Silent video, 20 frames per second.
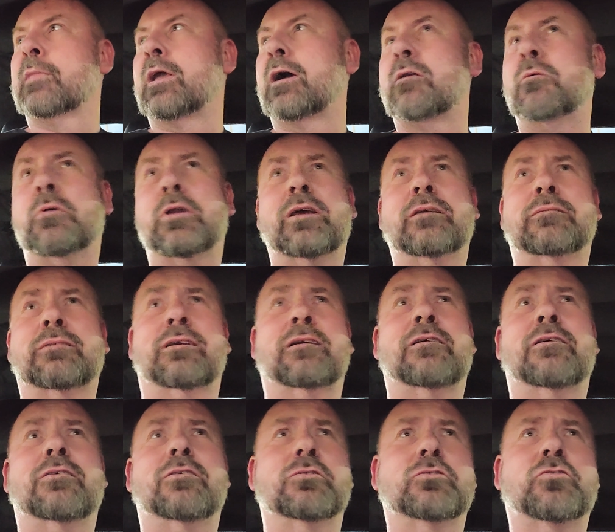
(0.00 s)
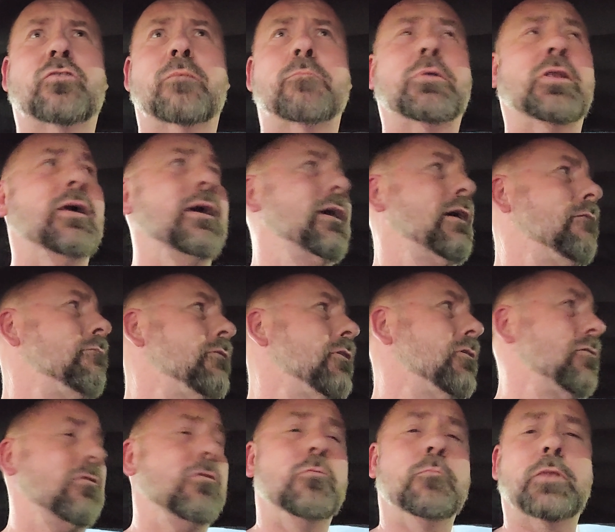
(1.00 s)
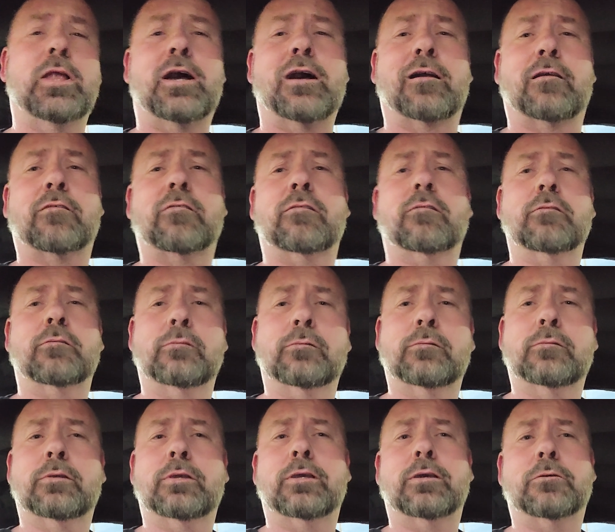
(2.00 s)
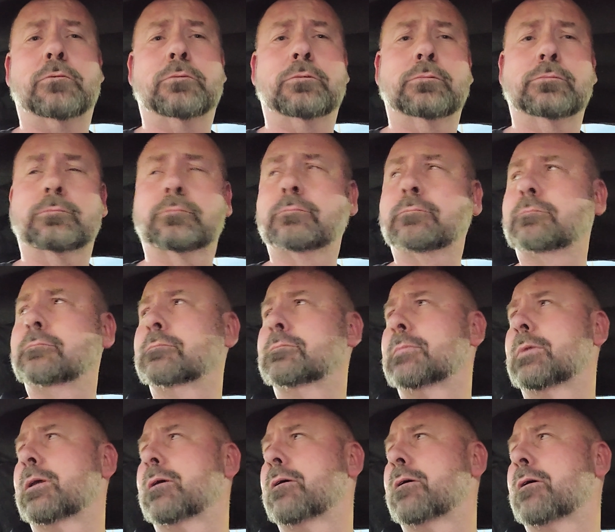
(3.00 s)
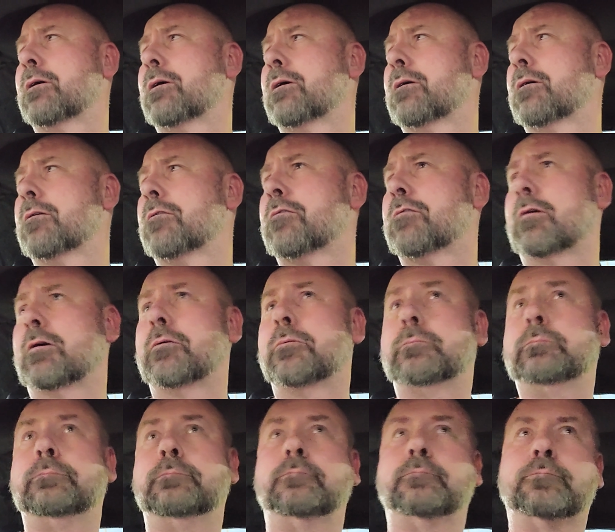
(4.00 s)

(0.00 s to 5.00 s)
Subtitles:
I don't want to call AAA for 2 blocks, you know, so